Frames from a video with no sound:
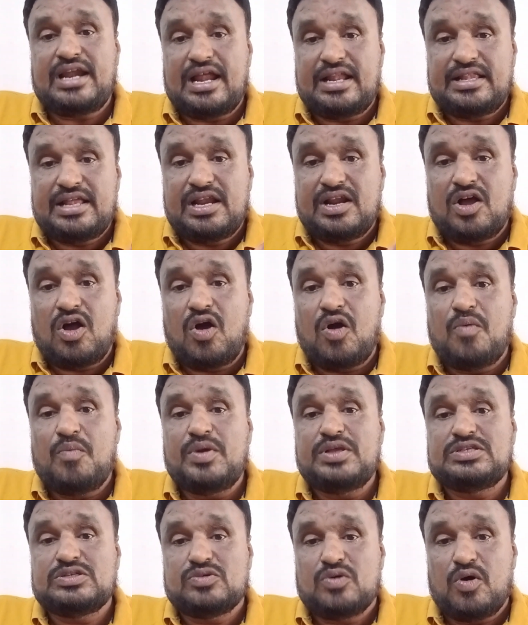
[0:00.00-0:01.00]
and then how
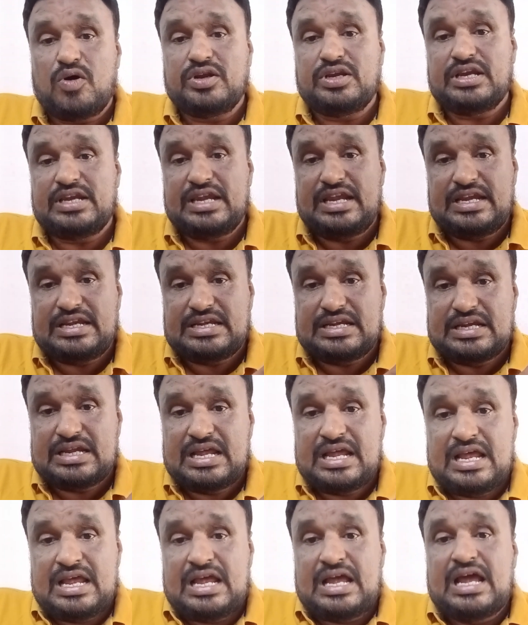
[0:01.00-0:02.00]
much quantity
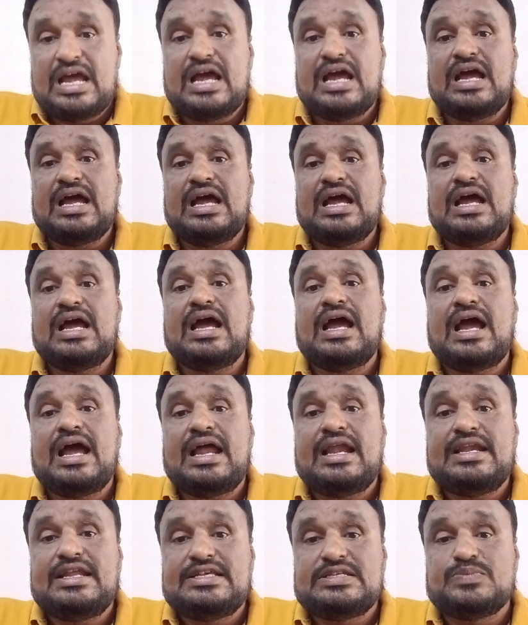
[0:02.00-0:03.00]
it
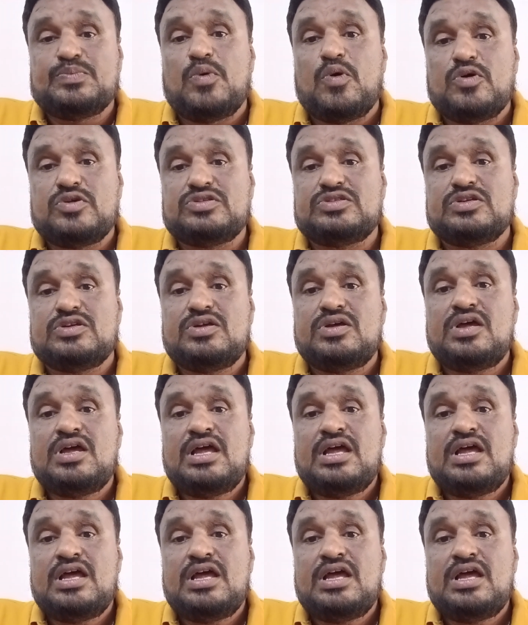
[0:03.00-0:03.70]
disposed,